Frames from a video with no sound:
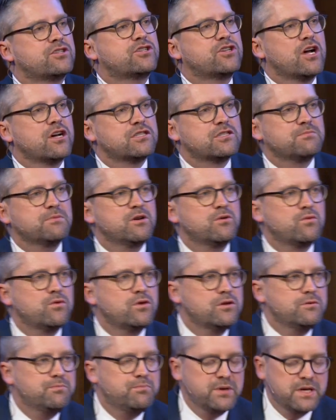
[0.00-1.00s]
judgment
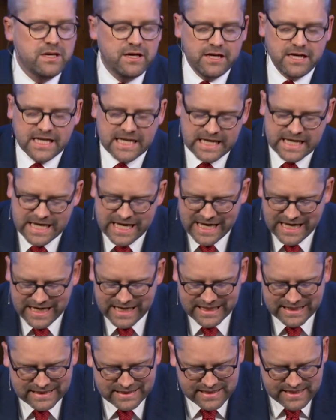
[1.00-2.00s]
would be
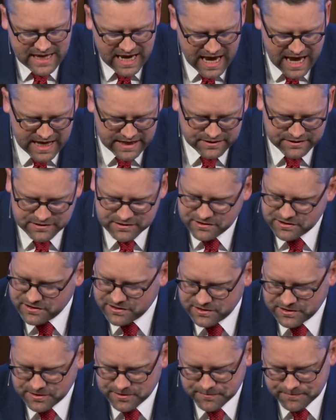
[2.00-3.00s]

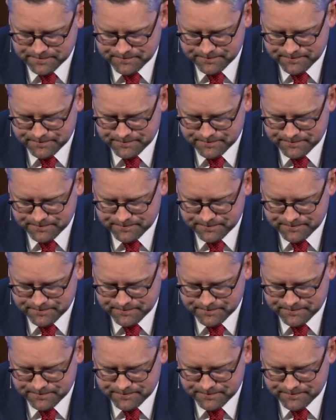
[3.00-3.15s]
intense.